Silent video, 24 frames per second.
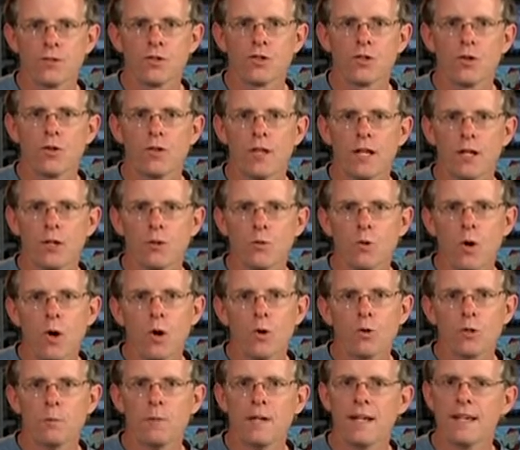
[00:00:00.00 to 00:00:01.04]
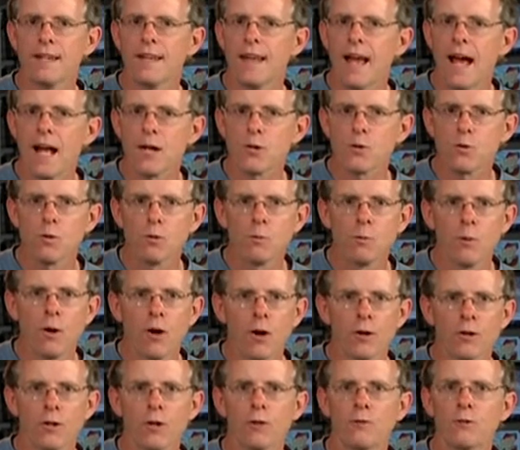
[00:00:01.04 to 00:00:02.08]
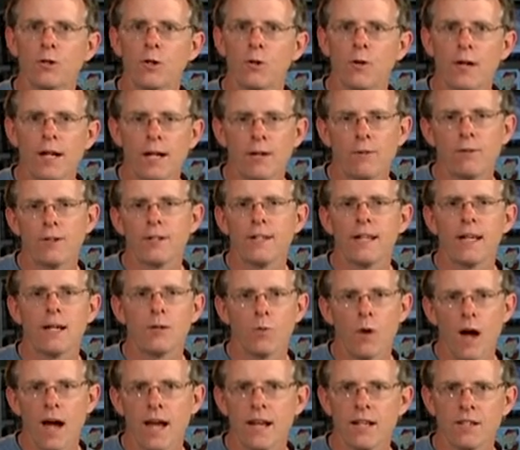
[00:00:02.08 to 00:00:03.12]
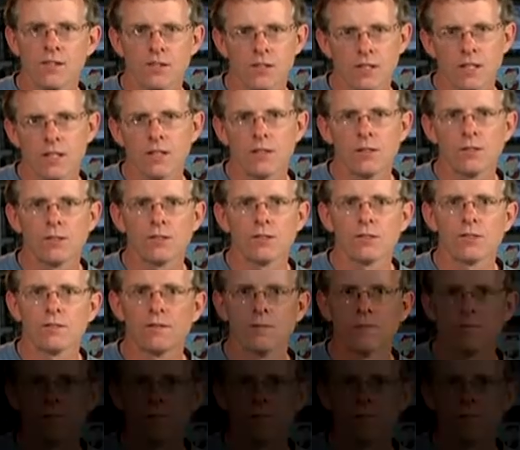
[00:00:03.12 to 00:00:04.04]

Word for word: so they grow to be a natural part of your everyday riding skills.